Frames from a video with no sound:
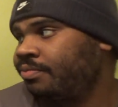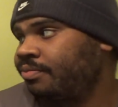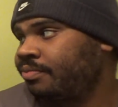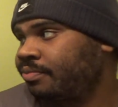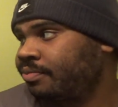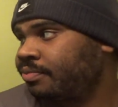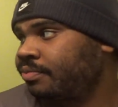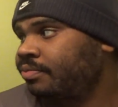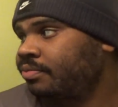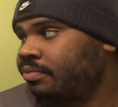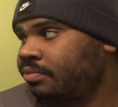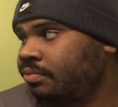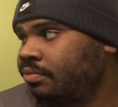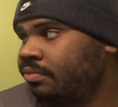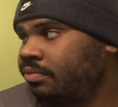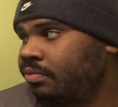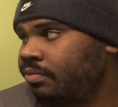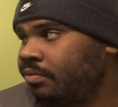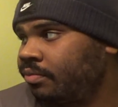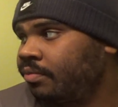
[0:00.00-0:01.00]

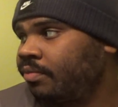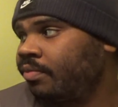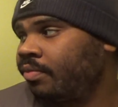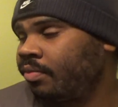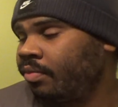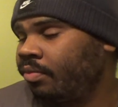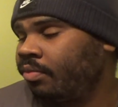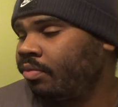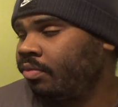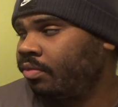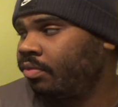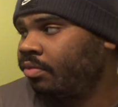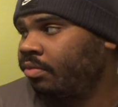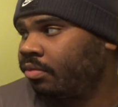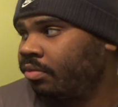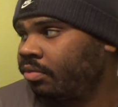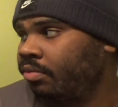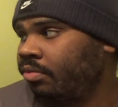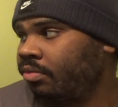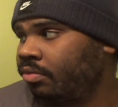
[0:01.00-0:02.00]

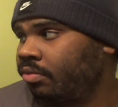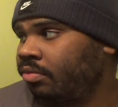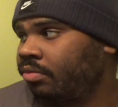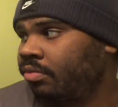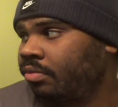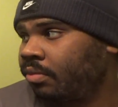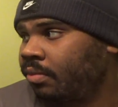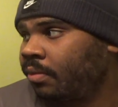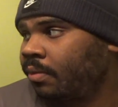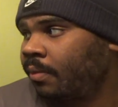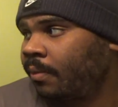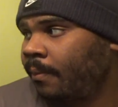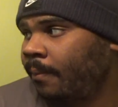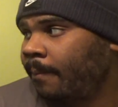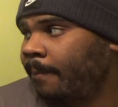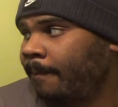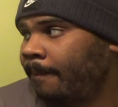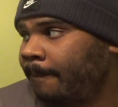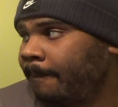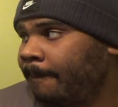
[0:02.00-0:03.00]

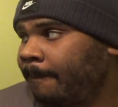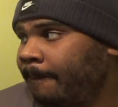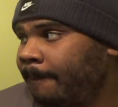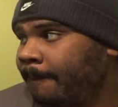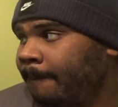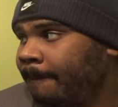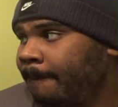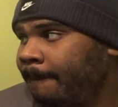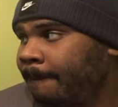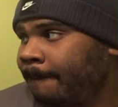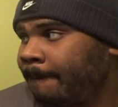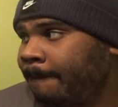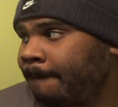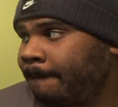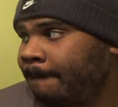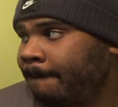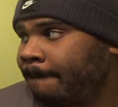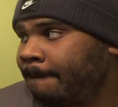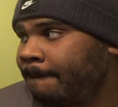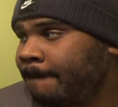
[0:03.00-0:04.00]

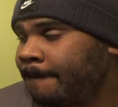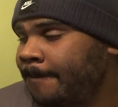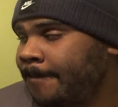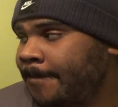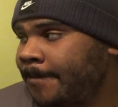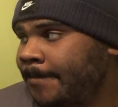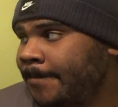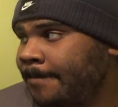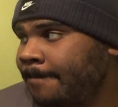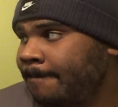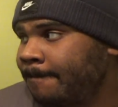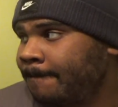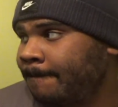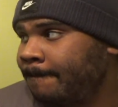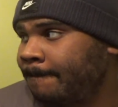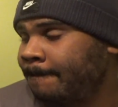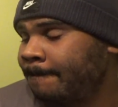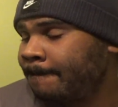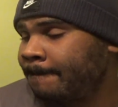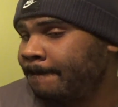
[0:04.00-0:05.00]

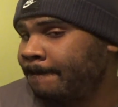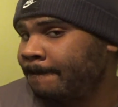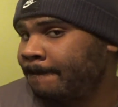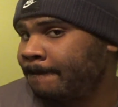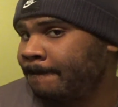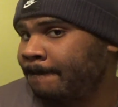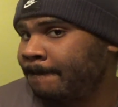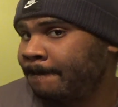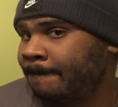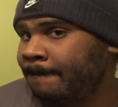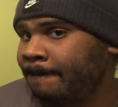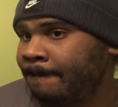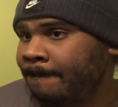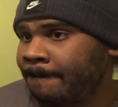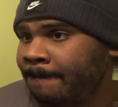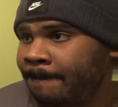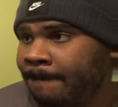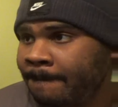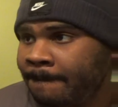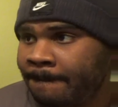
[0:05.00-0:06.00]

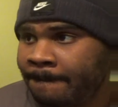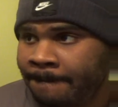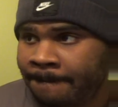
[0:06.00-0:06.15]
(silent)